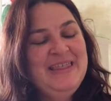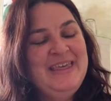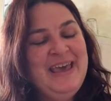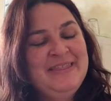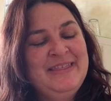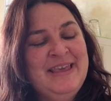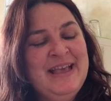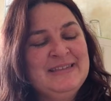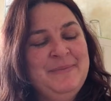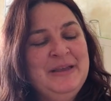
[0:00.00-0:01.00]
The other thing,
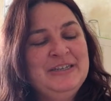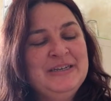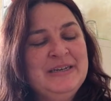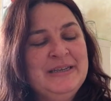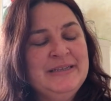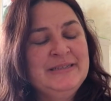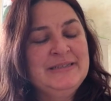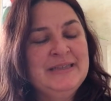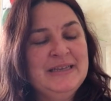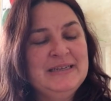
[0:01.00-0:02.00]
as I mentioned,
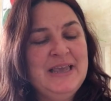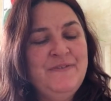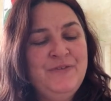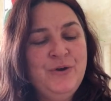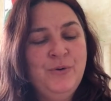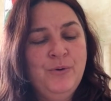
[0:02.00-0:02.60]
is that if